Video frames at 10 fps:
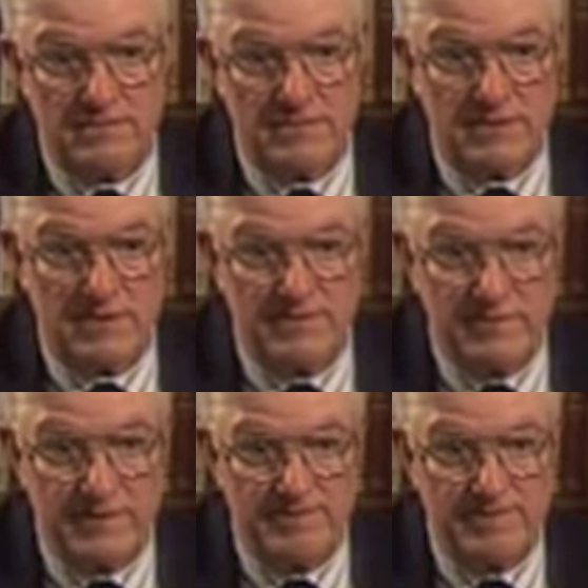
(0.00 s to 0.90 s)
the
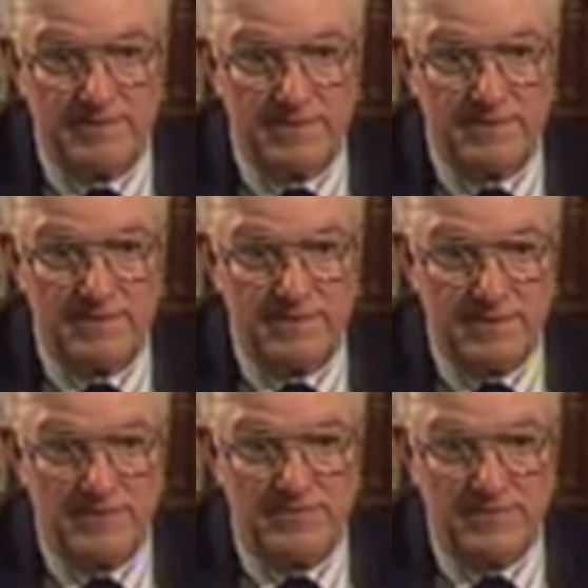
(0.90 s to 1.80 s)
cover-up
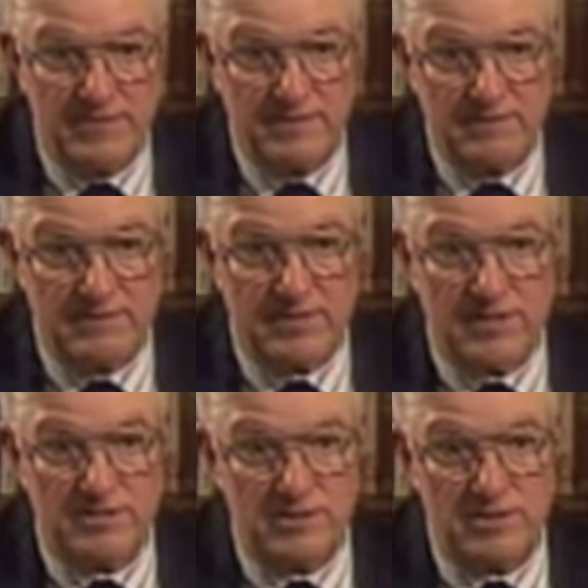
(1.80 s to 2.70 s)
of the
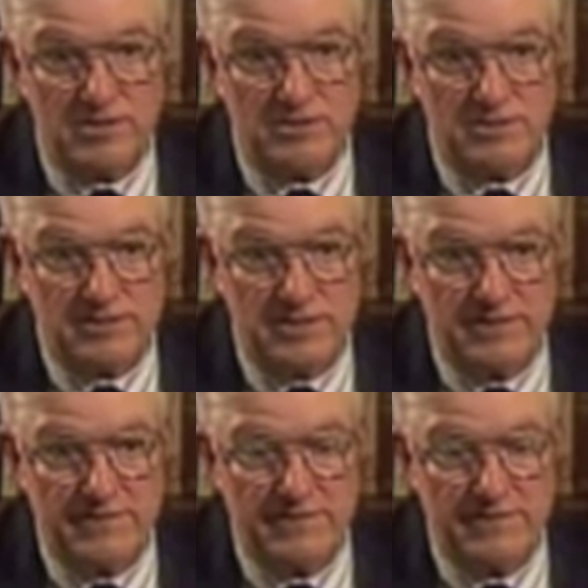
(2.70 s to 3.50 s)
assassination itself.